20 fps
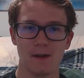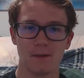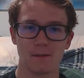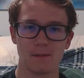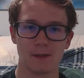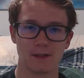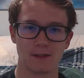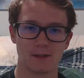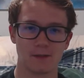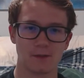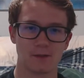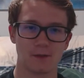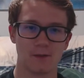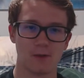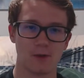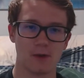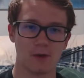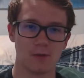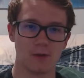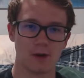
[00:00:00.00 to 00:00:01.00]
But so
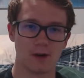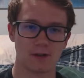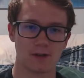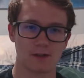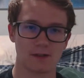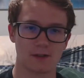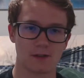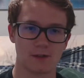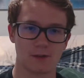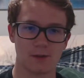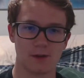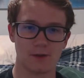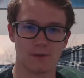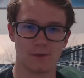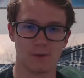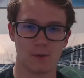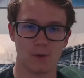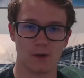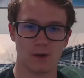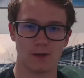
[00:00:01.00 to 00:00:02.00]
tomorrow marks the
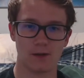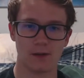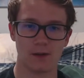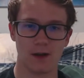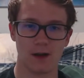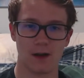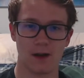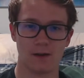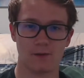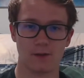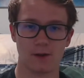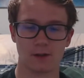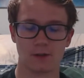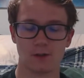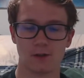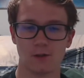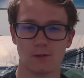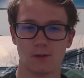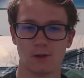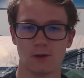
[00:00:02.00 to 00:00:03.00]
24th of
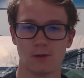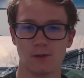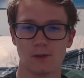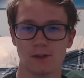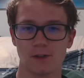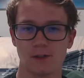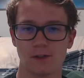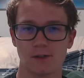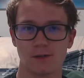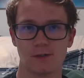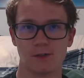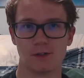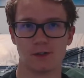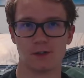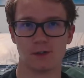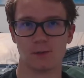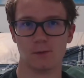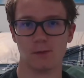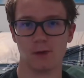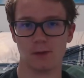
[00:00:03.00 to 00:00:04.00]
October, which is
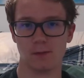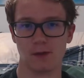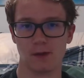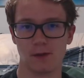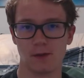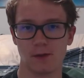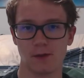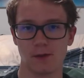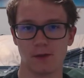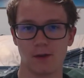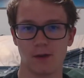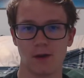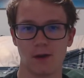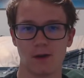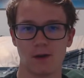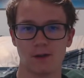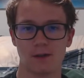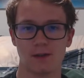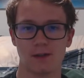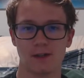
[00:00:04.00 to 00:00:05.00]
officially 1 month
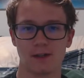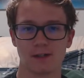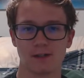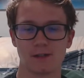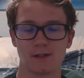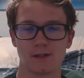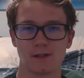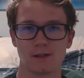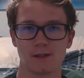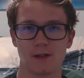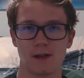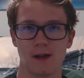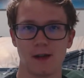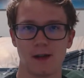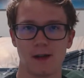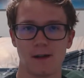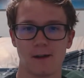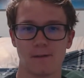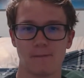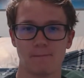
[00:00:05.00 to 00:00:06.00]
on Linux.
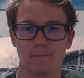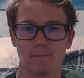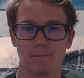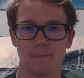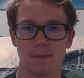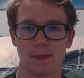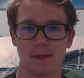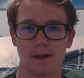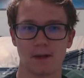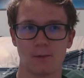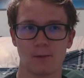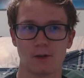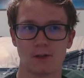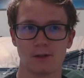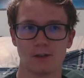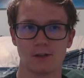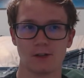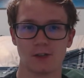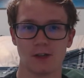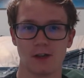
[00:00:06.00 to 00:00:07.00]
And I wanted
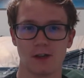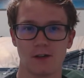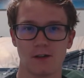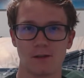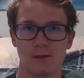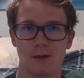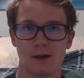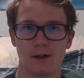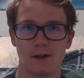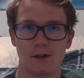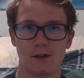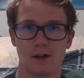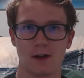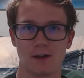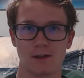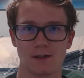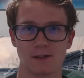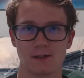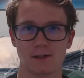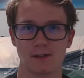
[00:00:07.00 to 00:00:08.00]
to share my
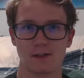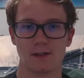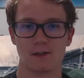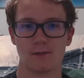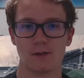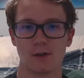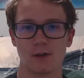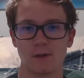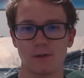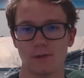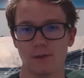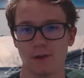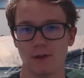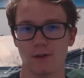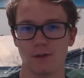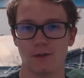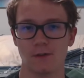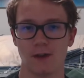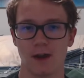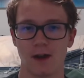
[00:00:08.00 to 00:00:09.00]
thoughts, give an
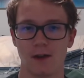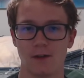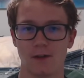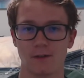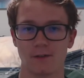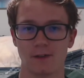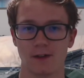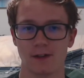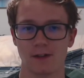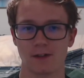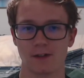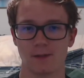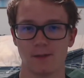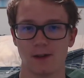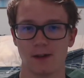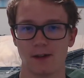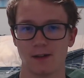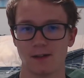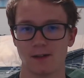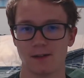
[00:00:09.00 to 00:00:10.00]
overview of how I've
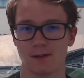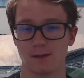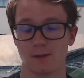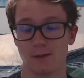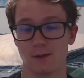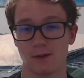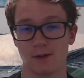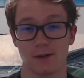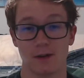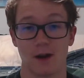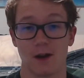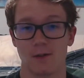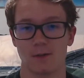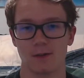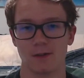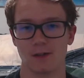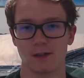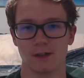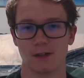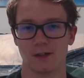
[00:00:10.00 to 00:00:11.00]
customized, or not
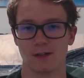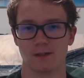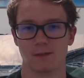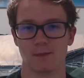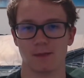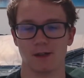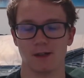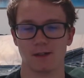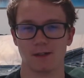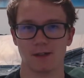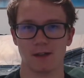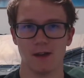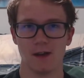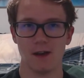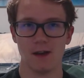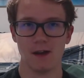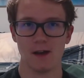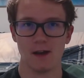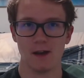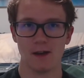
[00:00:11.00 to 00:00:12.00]
really customized,
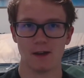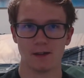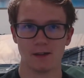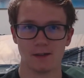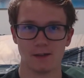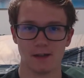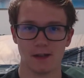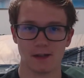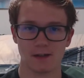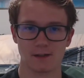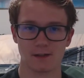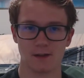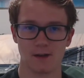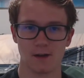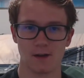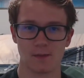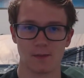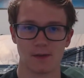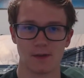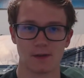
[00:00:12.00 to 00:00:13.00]
the
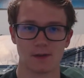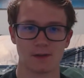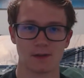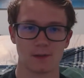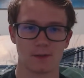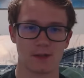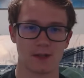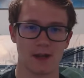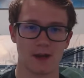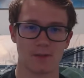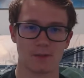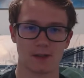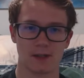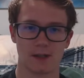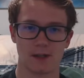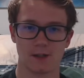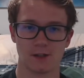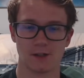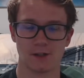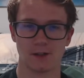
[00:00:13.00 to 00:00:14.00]
desktop, some of the
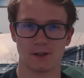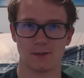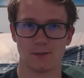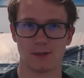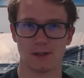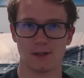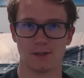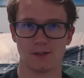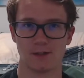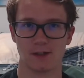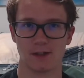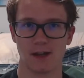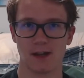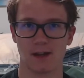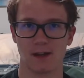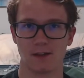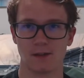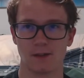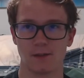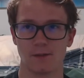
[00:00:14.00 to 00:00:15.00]
applications I've been using,
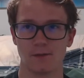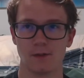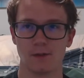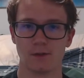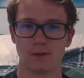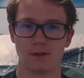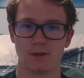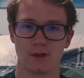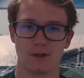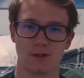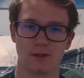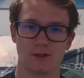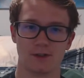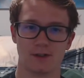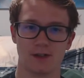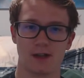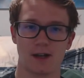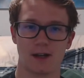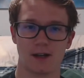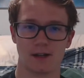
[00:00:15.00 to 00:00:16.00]
and the few struggles
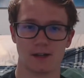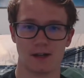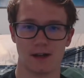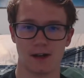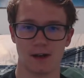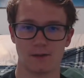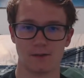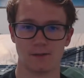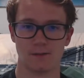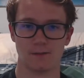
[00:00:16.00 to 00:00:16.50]
that I did have.